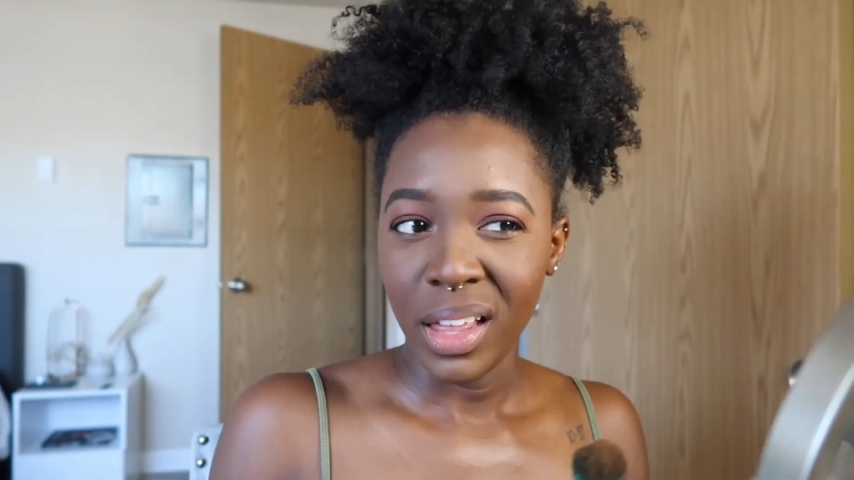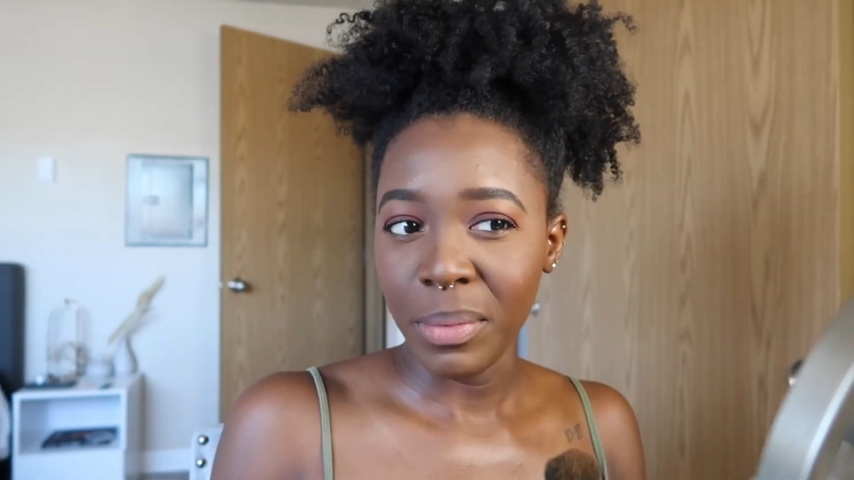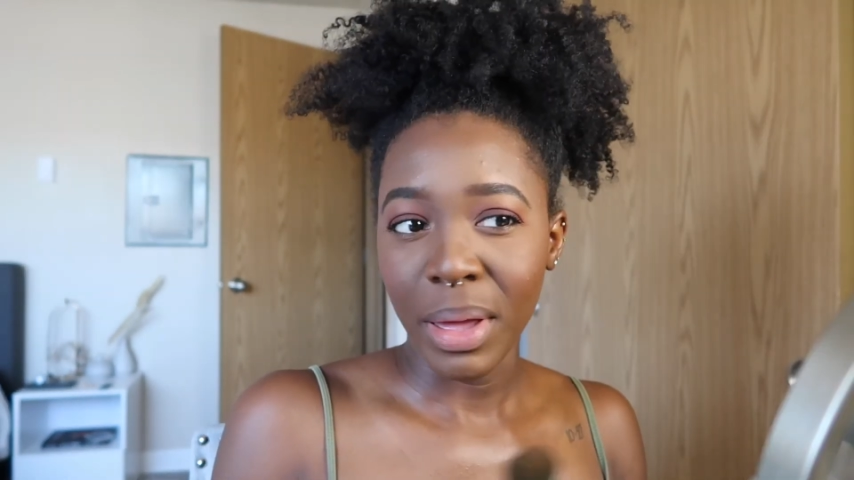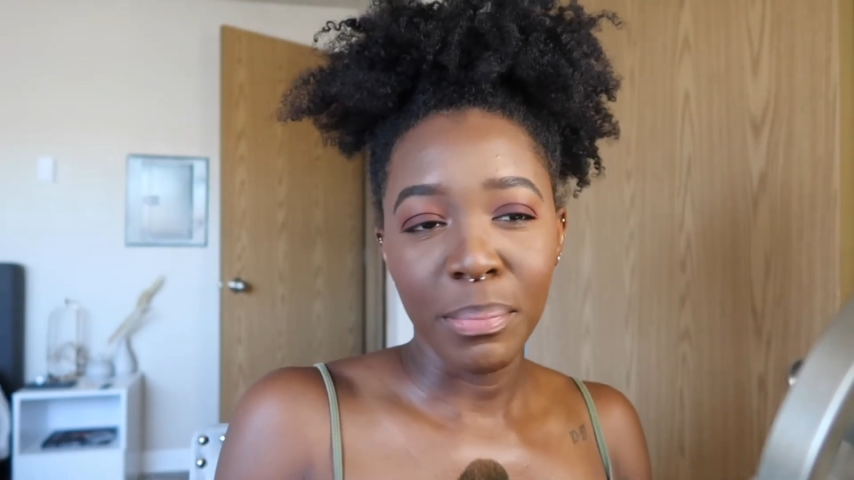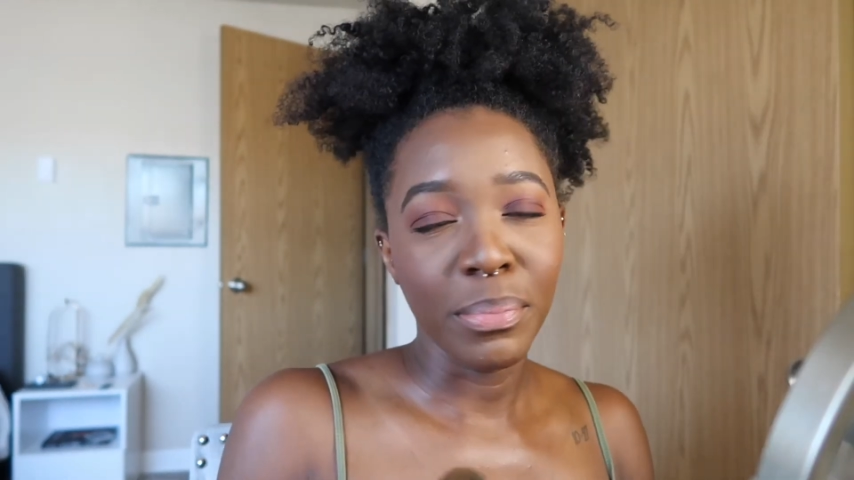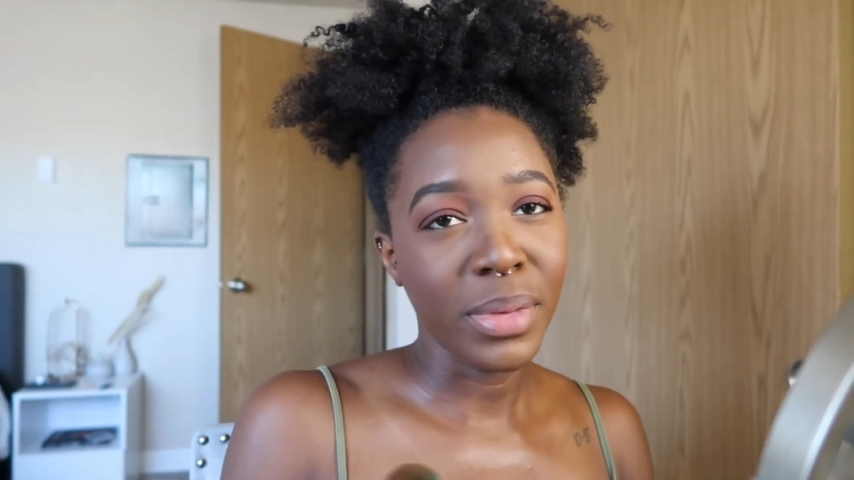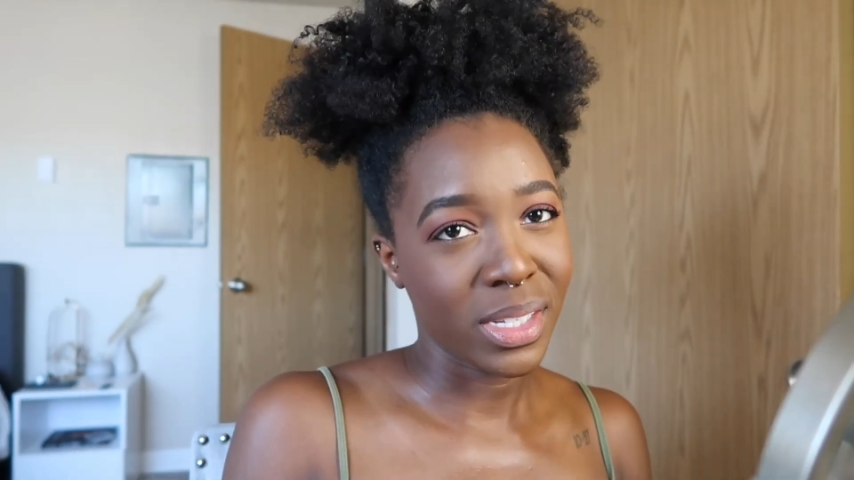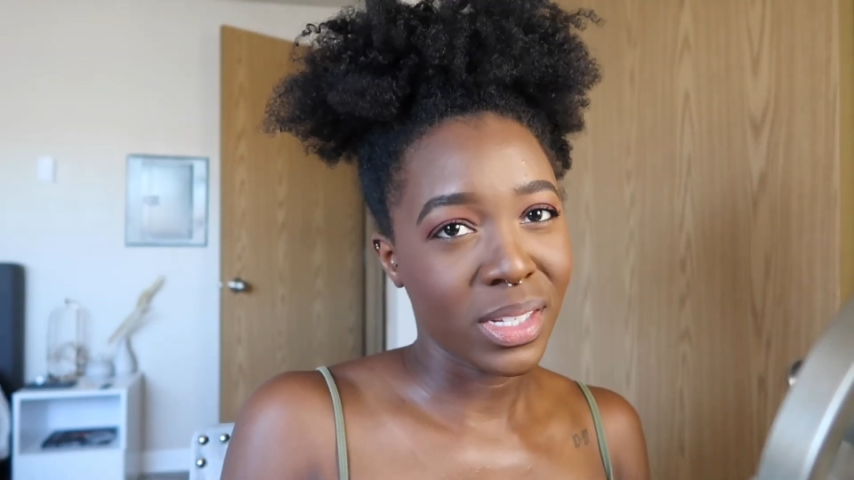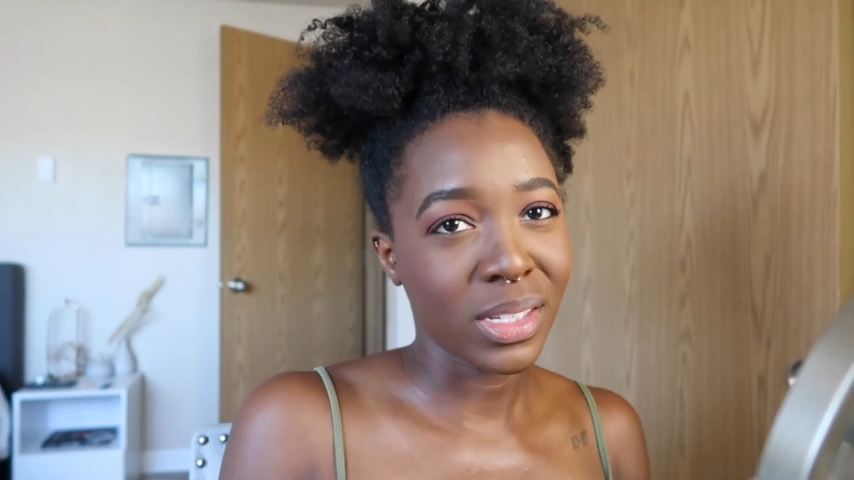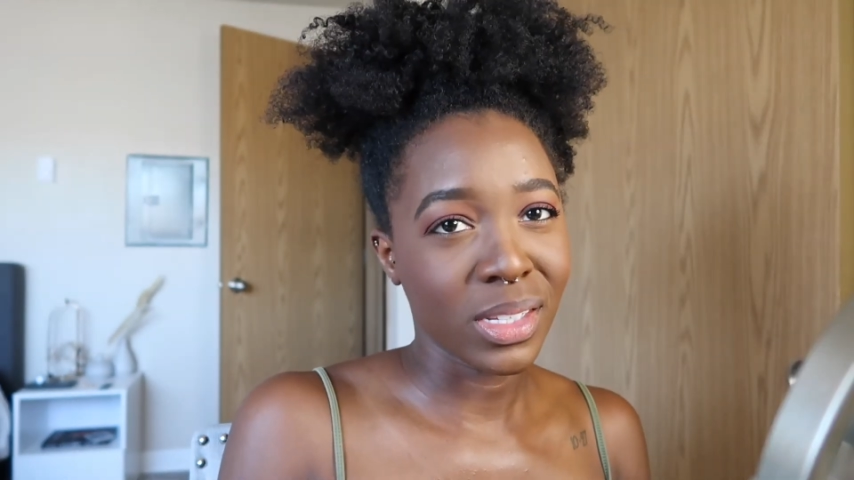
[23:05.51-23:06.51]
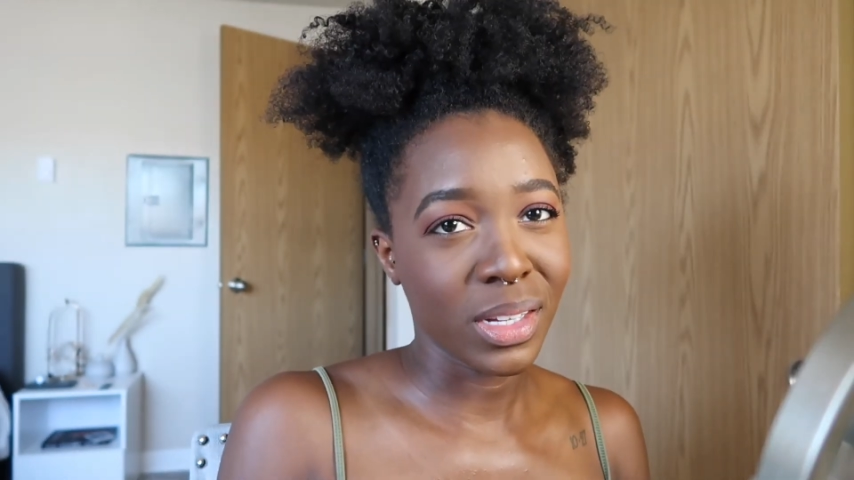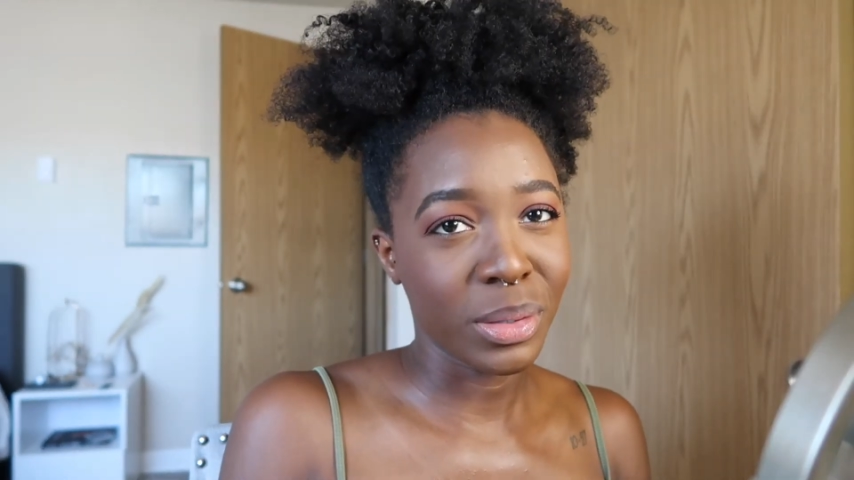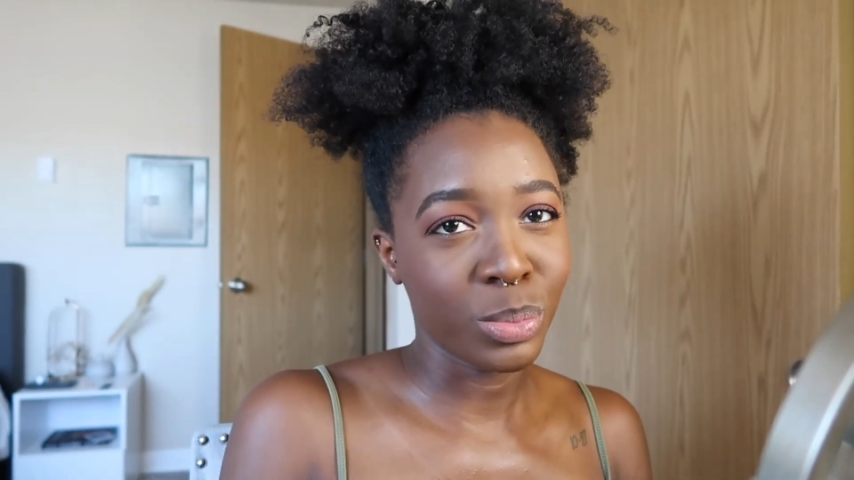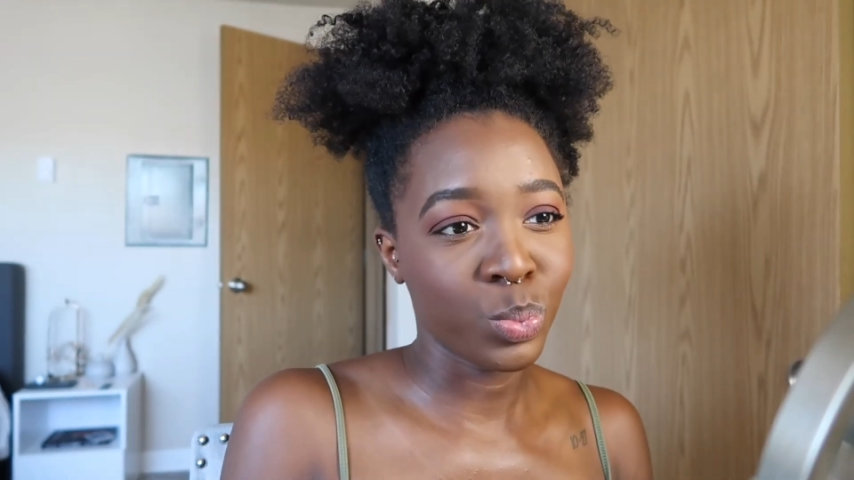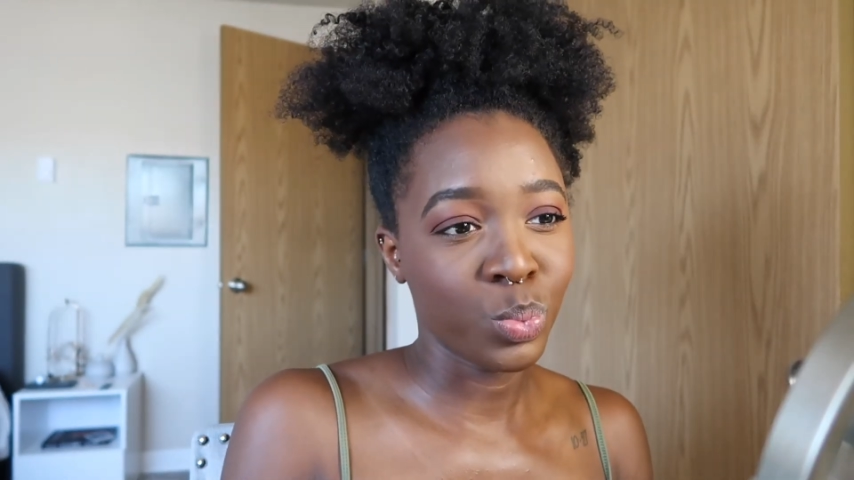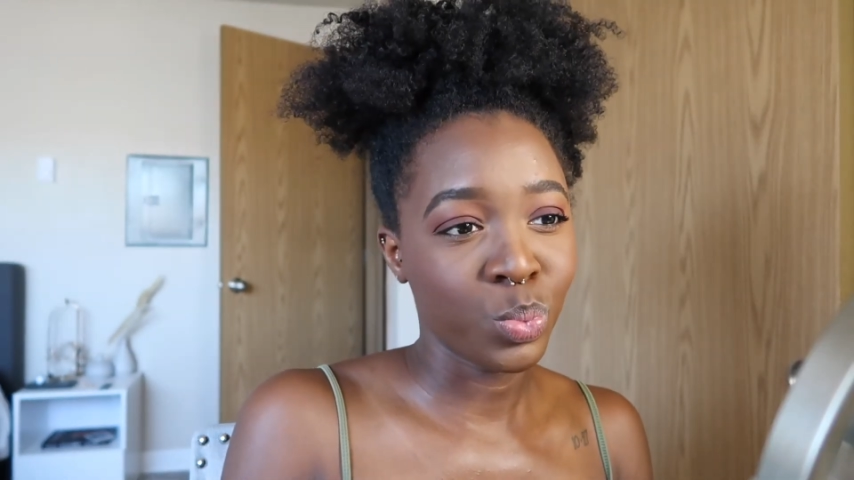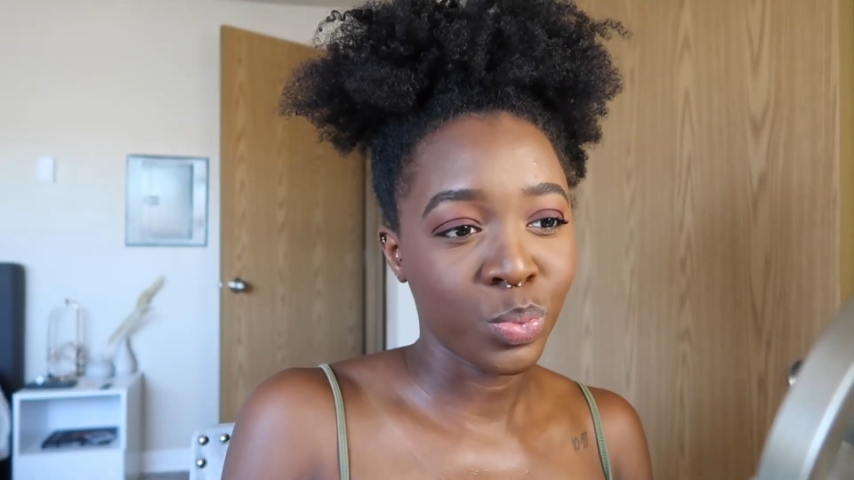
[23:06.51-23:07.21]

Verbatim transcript: Am I missing something?